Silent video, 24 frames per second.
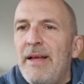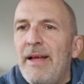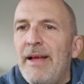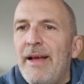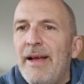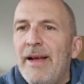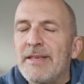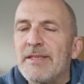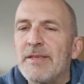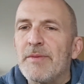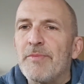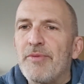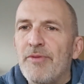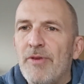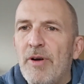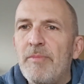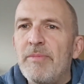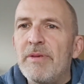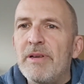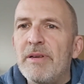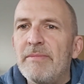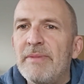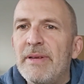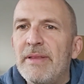as a
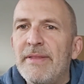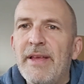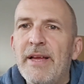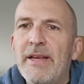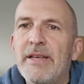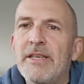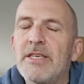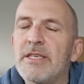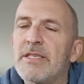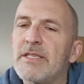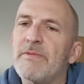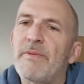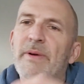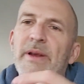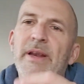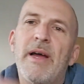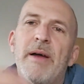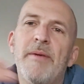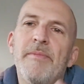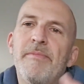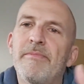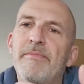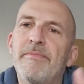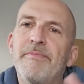problem. And then just when
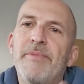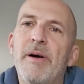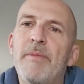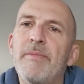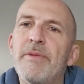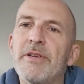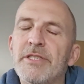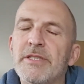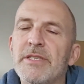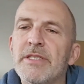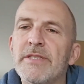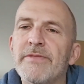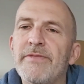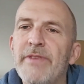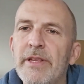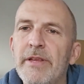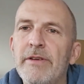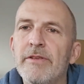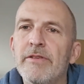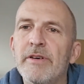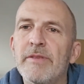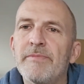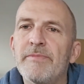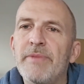I published this
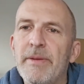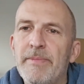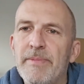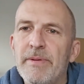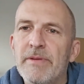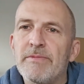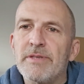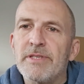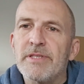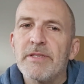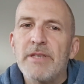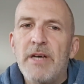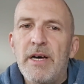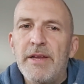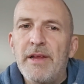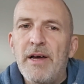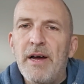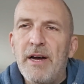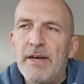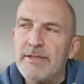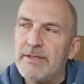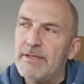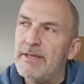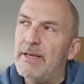video and people will start
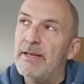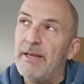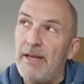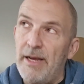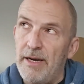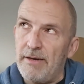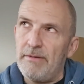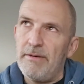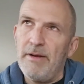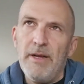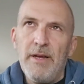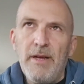asking like,